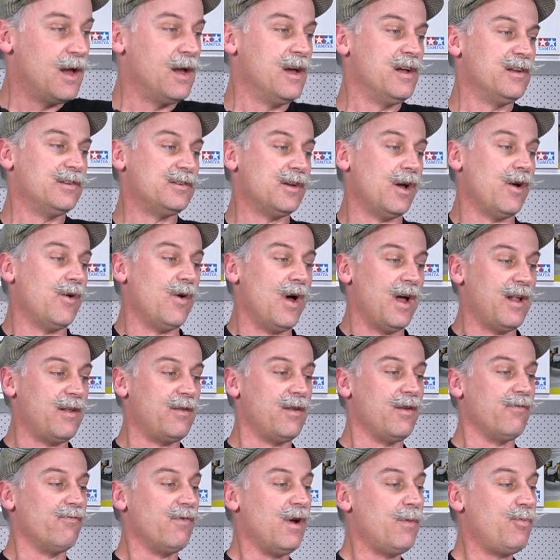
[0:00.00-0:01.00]
So it
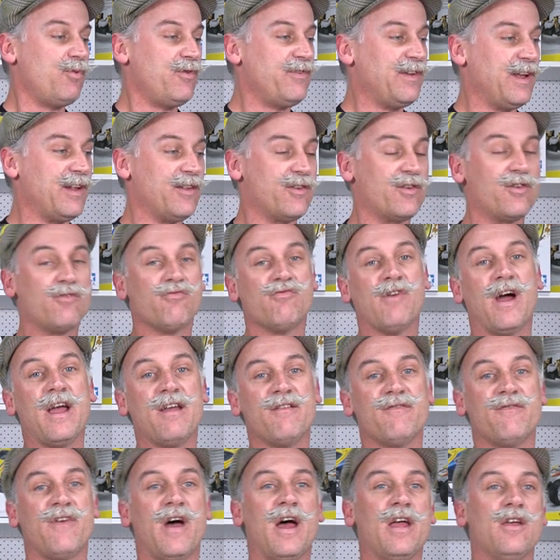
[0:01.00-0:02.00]
represents
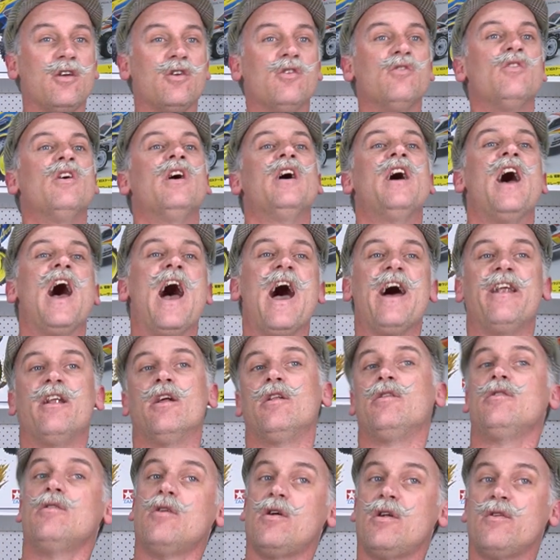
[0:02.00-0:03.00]
great value, and a
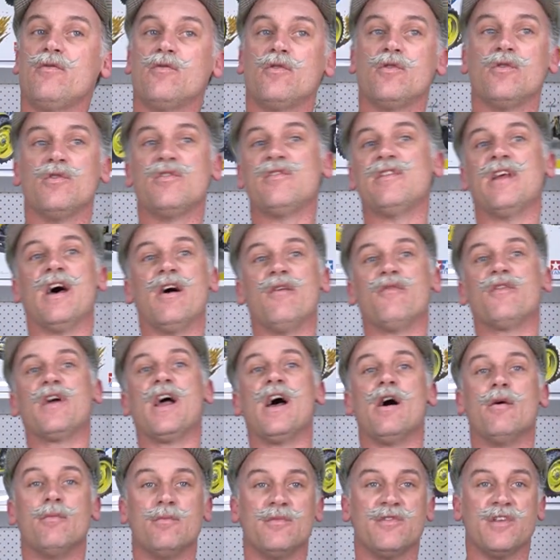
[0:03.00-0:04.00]
lot of good stuff
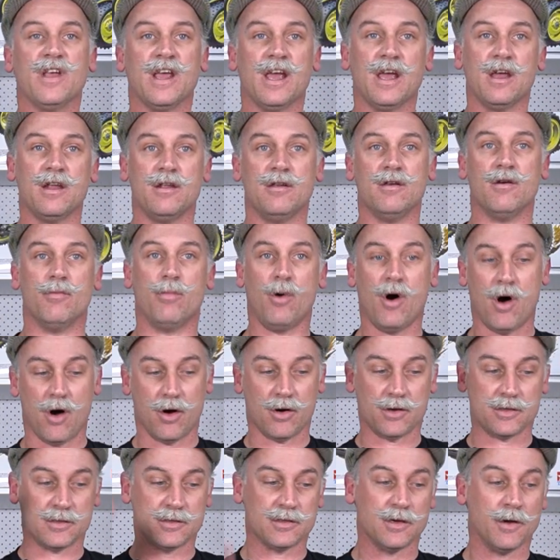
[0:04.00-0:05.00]
comes in your
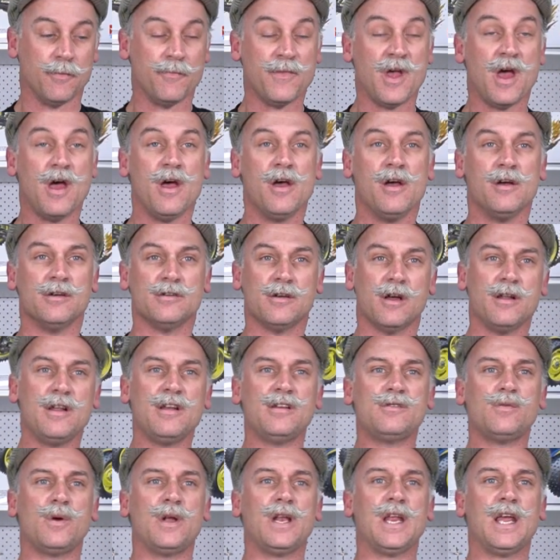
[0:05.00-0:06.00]
box. So
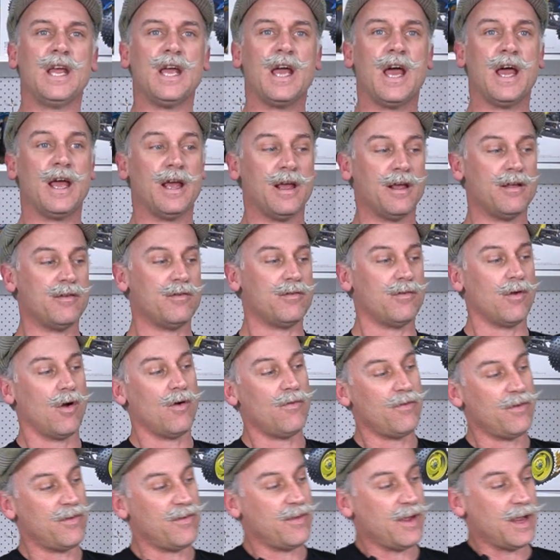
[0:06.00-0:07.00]
this one here is
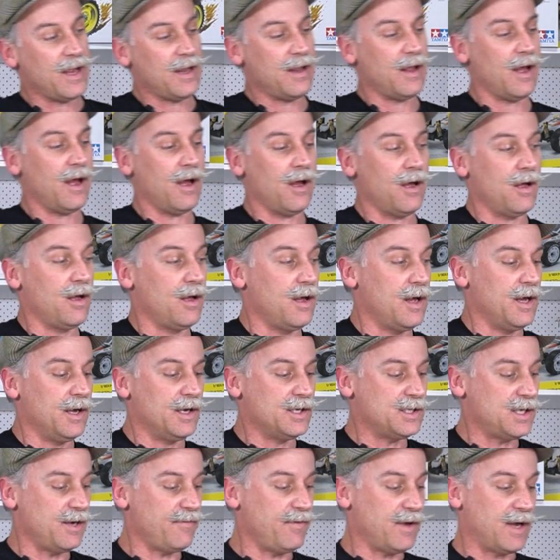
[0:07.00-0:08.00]
obviously the
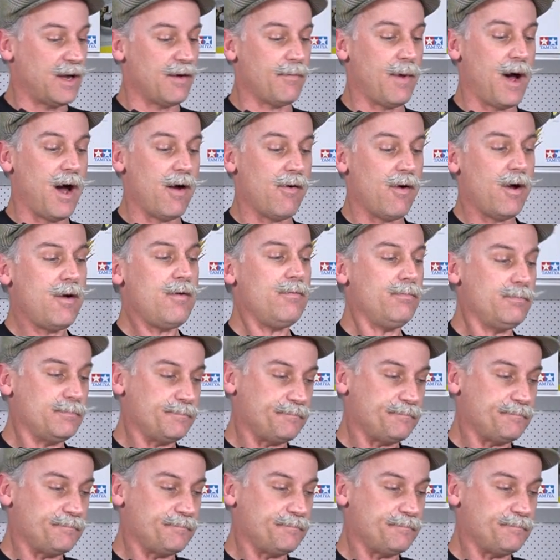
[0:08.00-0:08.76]
Chevy Camaro.